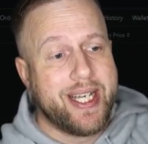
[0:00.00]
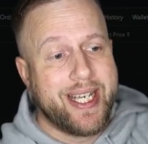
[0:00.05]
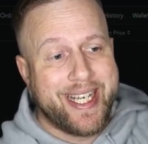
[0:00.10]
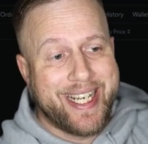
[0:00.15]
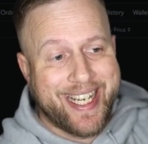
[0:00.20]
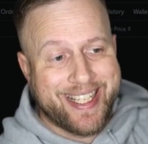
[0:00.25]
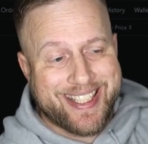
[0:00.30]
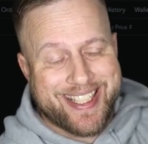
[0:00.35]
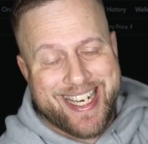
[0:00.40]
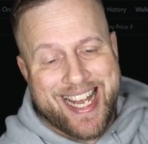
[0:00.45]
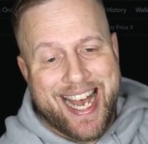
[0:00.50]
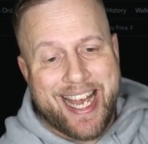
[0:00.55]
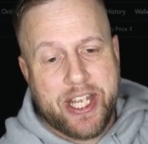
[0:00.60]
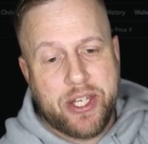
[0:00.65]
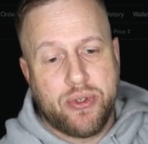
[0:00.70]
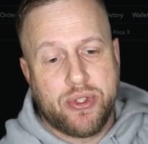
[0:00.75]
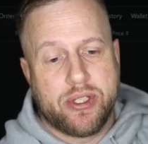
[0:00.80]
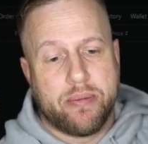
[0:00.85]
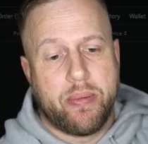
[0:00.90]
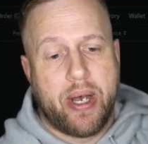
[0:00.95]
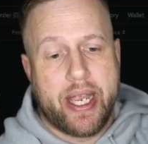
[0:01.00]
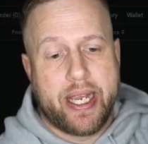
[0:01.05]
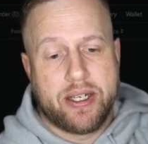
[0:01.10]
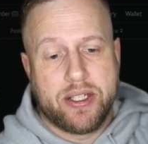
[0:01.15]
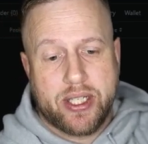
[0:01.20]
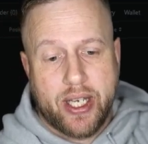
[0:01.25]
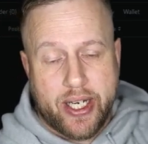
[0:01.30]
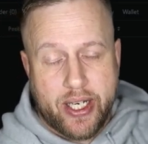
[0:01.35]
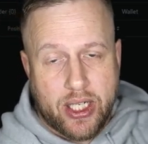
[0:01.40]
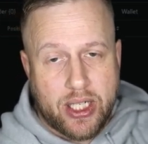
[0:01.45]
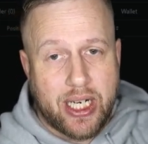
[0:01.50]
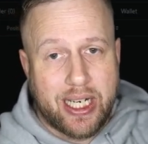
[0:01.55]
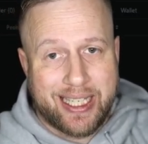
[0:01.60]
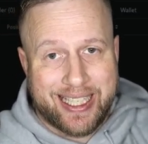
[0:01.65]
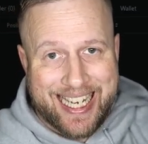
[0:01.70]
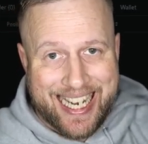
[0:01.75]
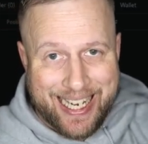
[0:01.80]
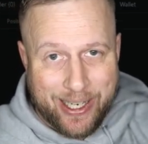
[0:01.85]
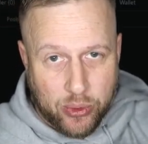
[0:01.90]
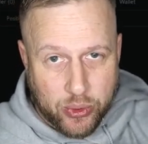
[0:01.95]
It's not using my entire
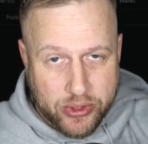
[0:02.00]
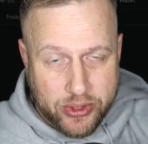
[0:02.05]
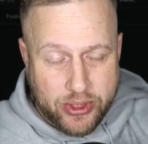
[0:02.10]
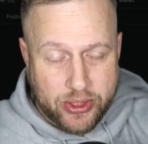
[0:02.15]
account.